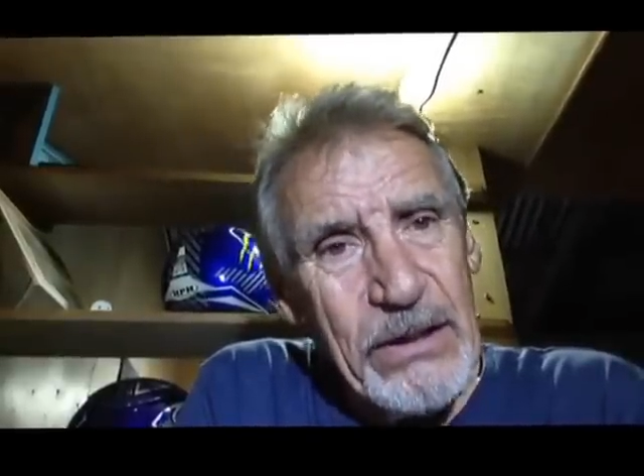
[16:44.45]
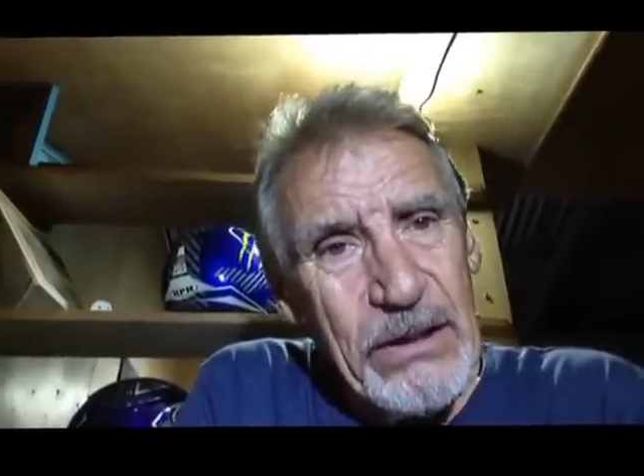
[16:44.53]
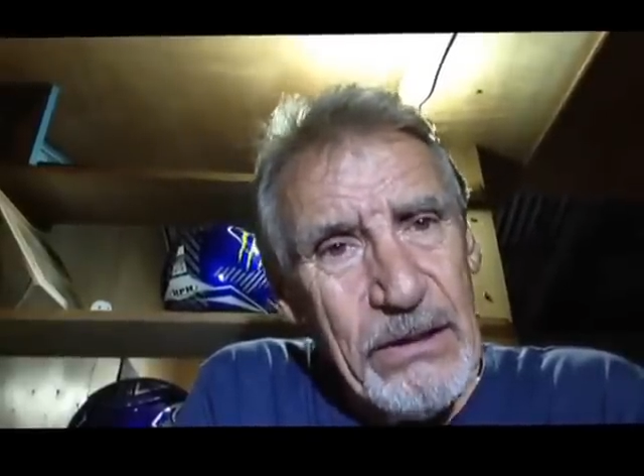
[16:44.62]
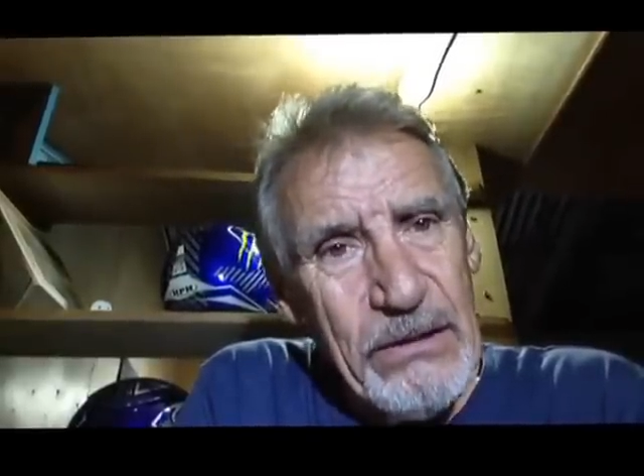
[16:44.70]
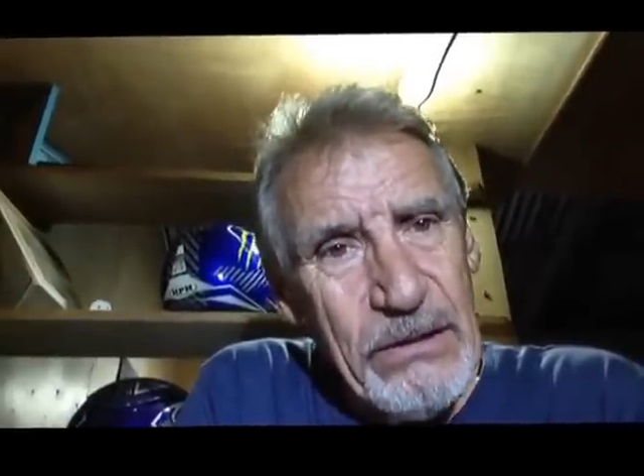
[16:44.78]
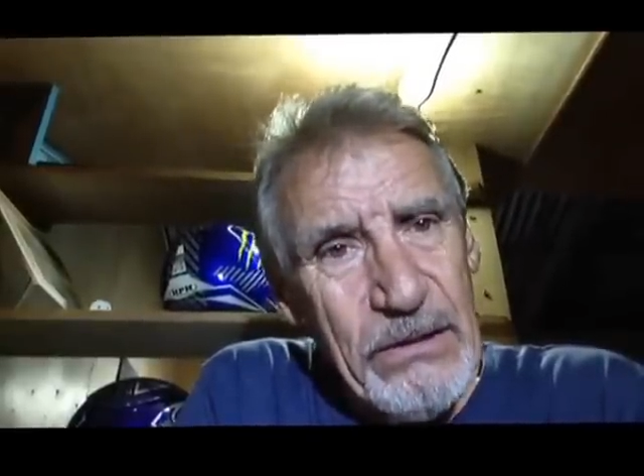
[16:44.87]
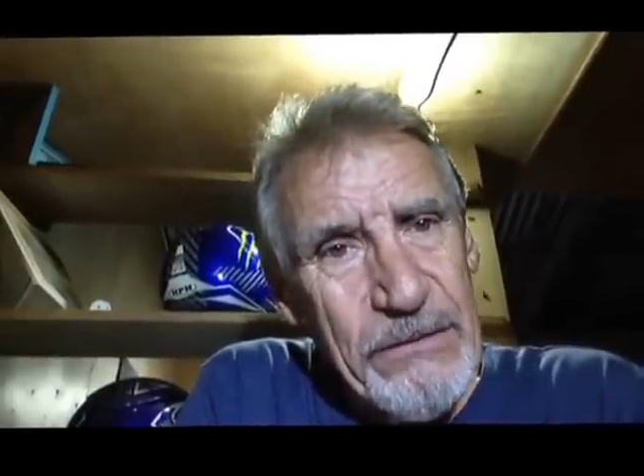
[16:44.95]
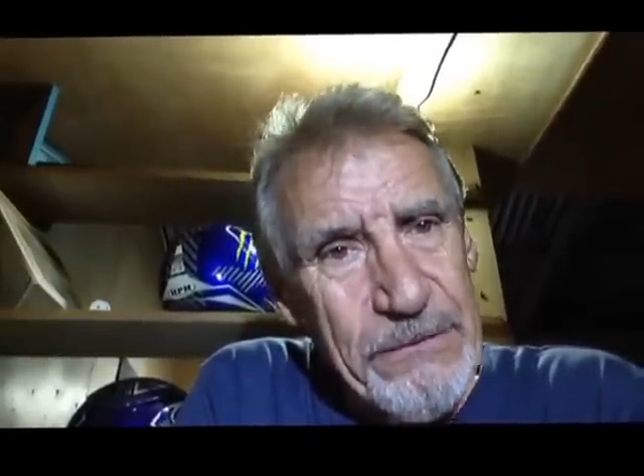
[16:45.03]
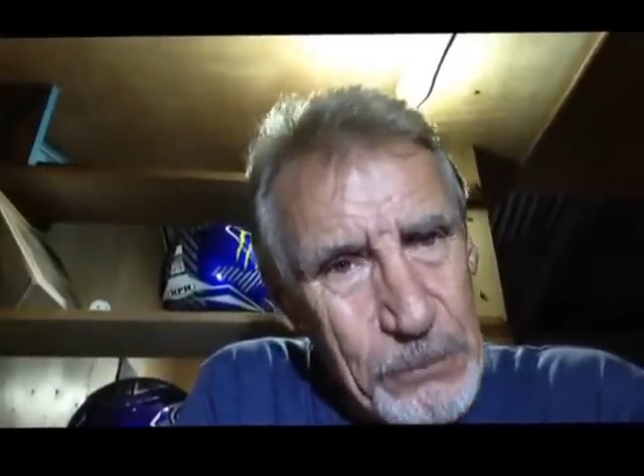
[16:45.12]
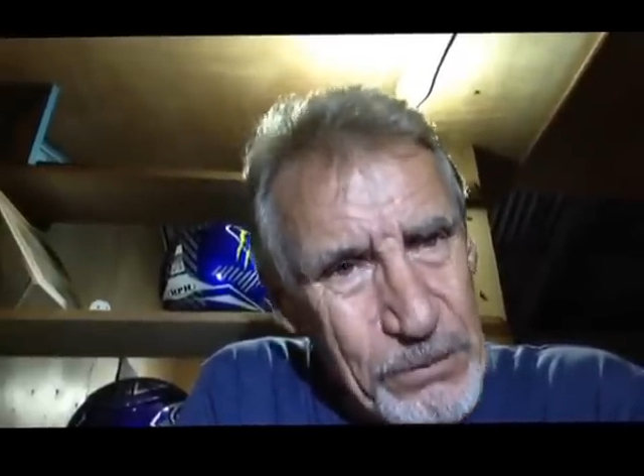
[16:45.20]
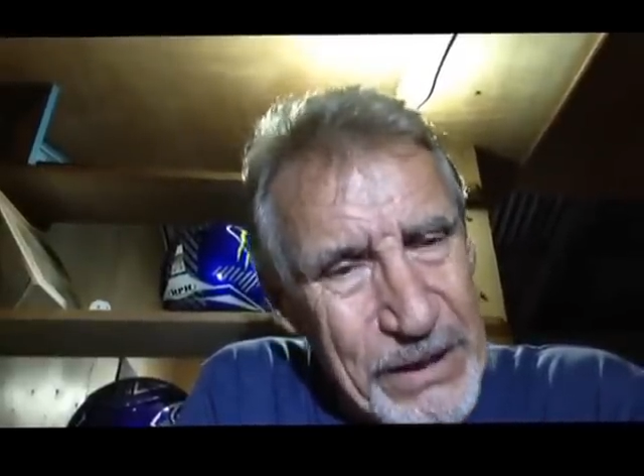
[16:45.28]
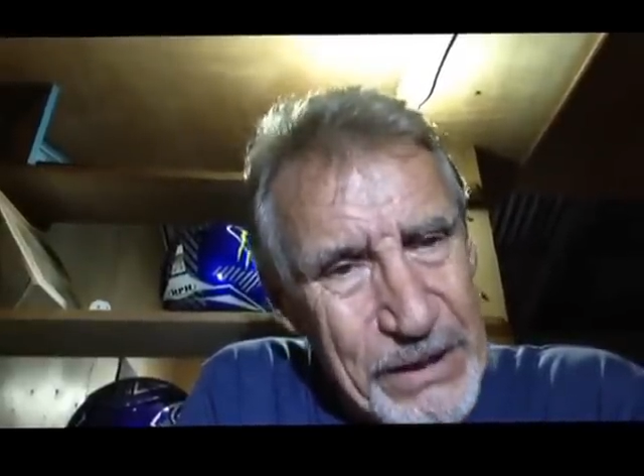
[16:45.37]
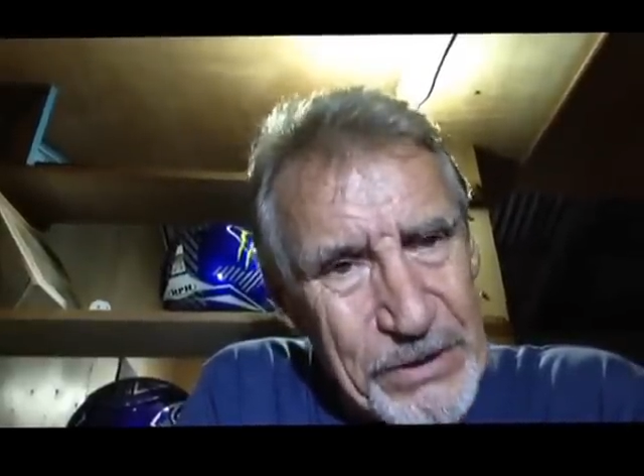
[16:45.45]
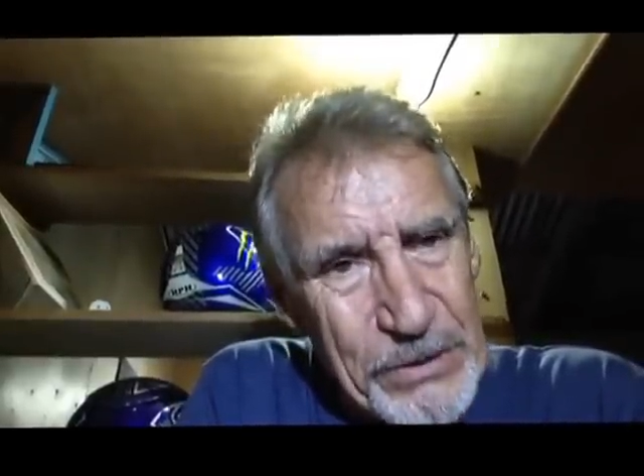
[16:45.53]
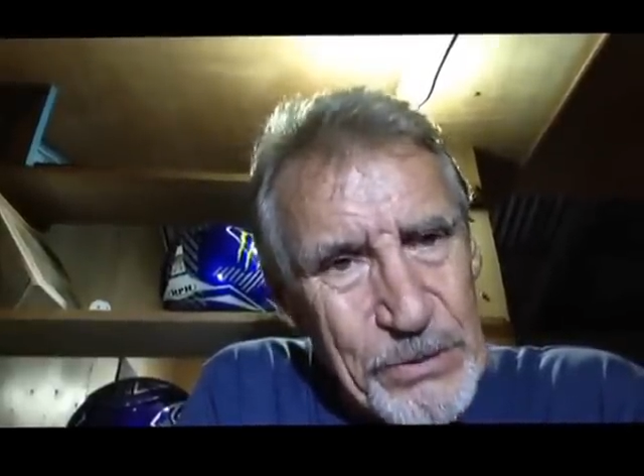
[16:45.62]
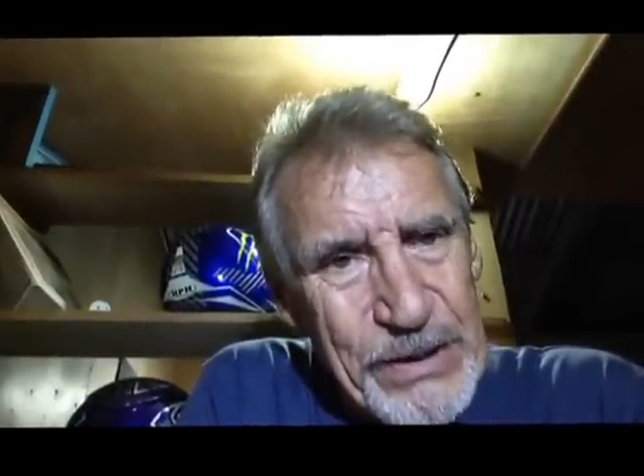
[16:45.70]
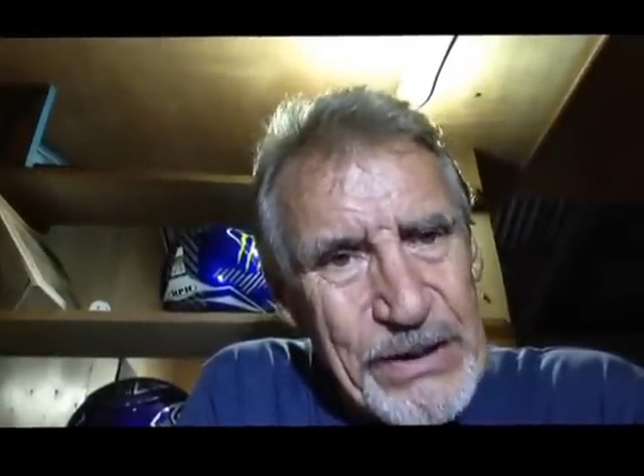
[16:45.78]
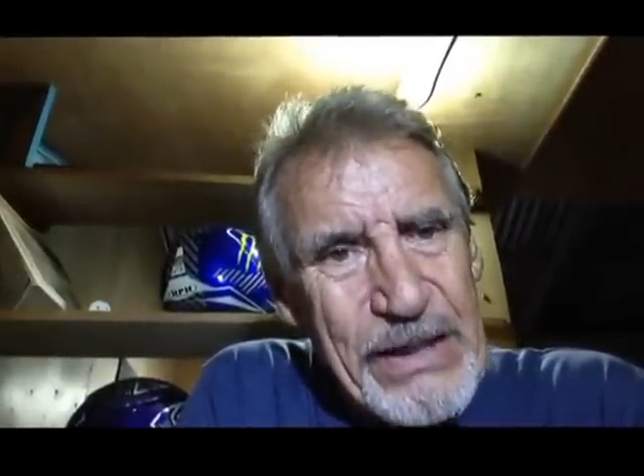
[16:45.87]
Right.
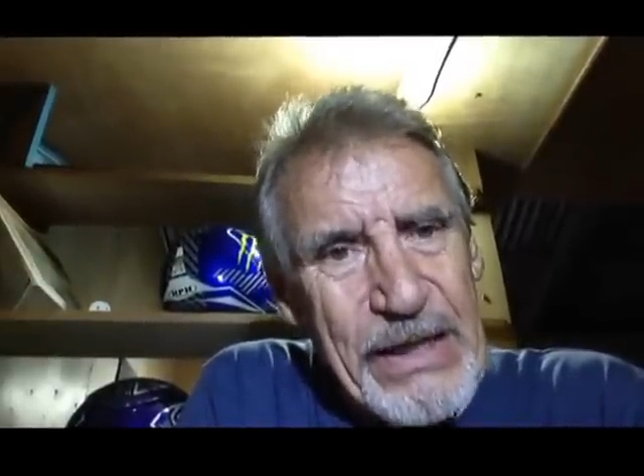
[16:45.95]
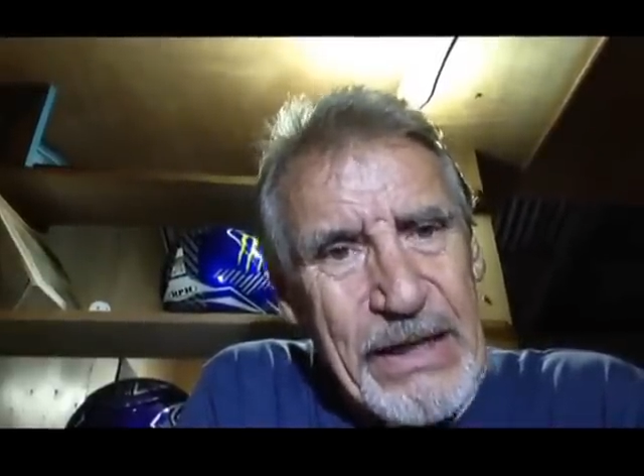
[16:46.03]
Now,